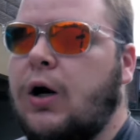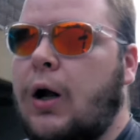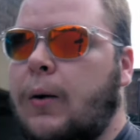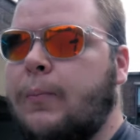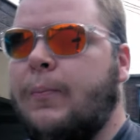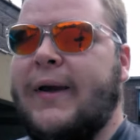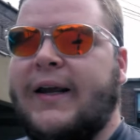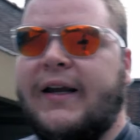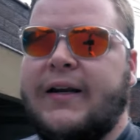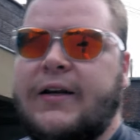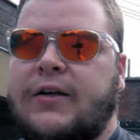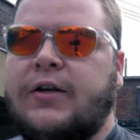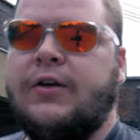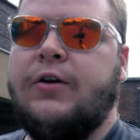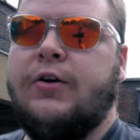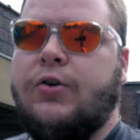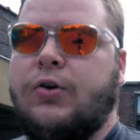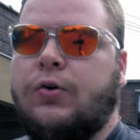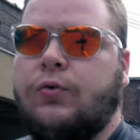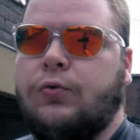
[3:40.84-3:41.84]

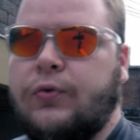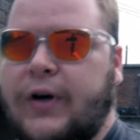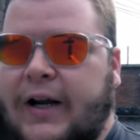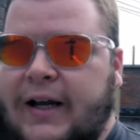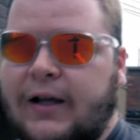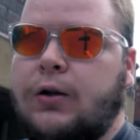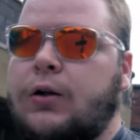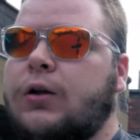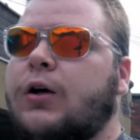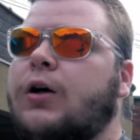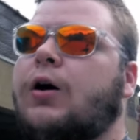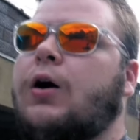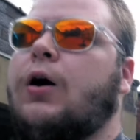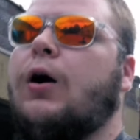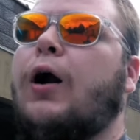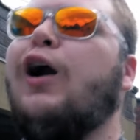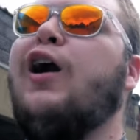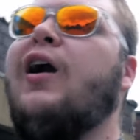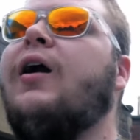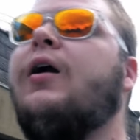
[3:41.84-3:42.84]
abandoned rail
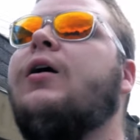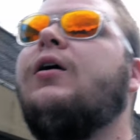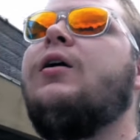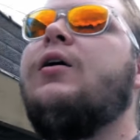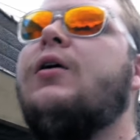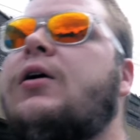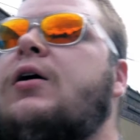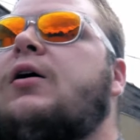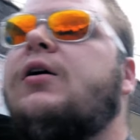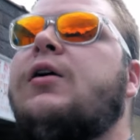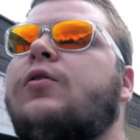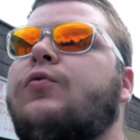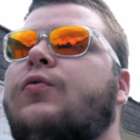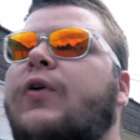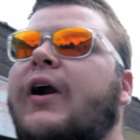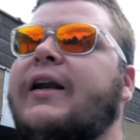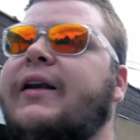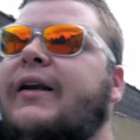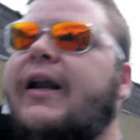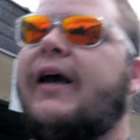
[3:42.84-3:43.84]
car
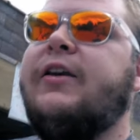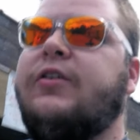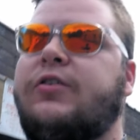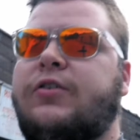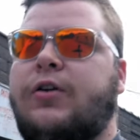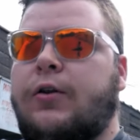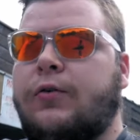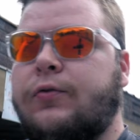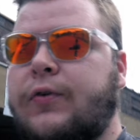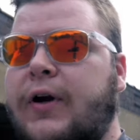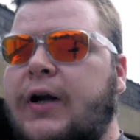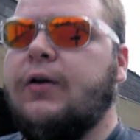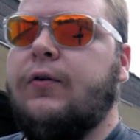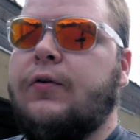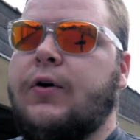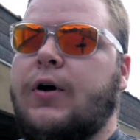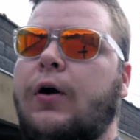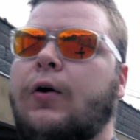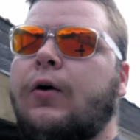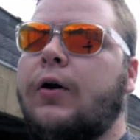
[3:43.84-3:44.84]
right next to the
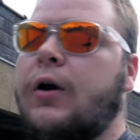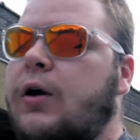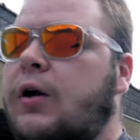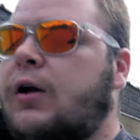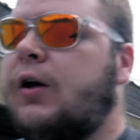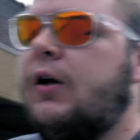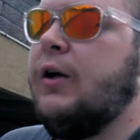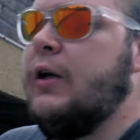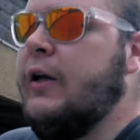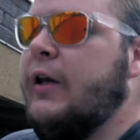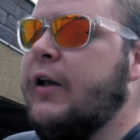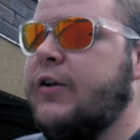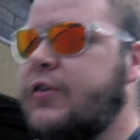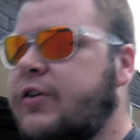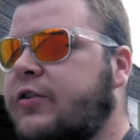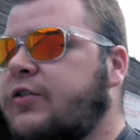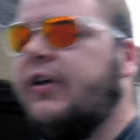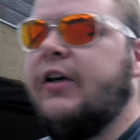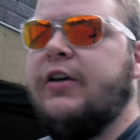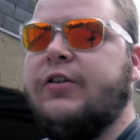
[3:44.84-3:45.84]
railroad. It's
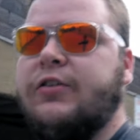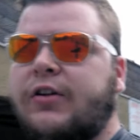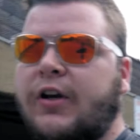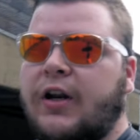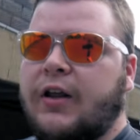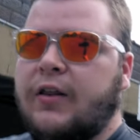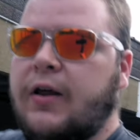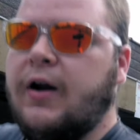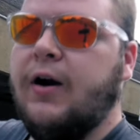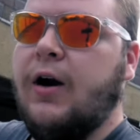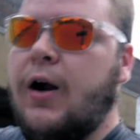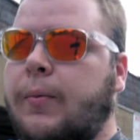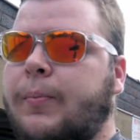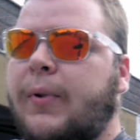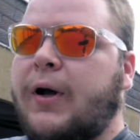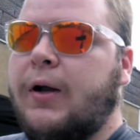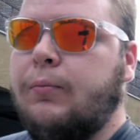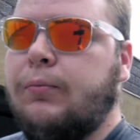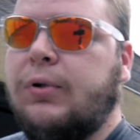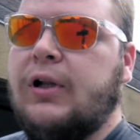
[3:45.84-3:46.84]
just like sitting there
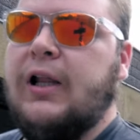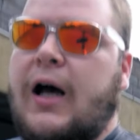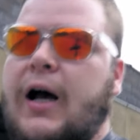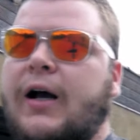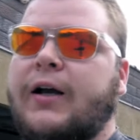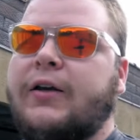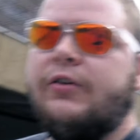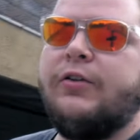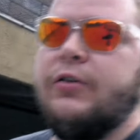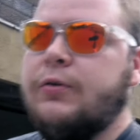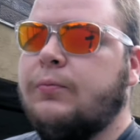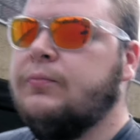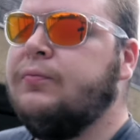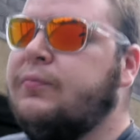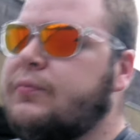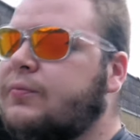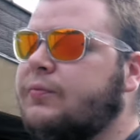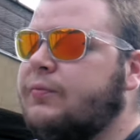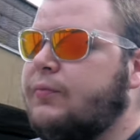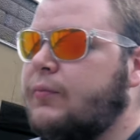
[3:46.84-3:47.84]
up on blocks
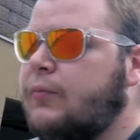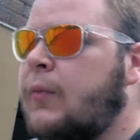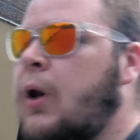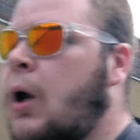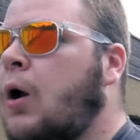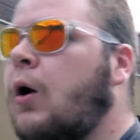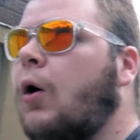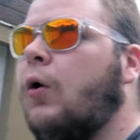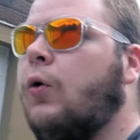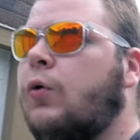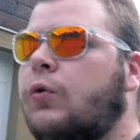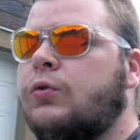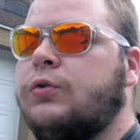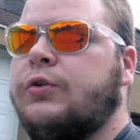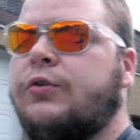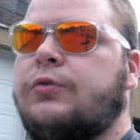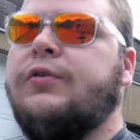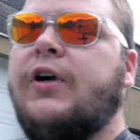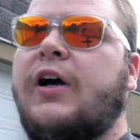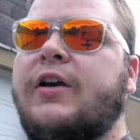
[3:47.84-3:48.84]

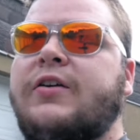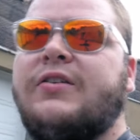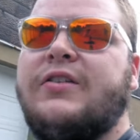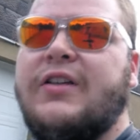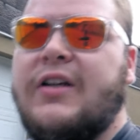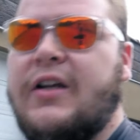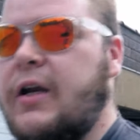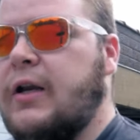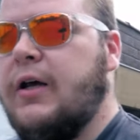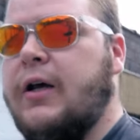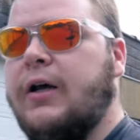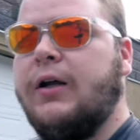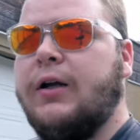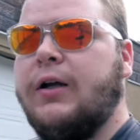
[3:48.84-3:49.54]
old, rusted,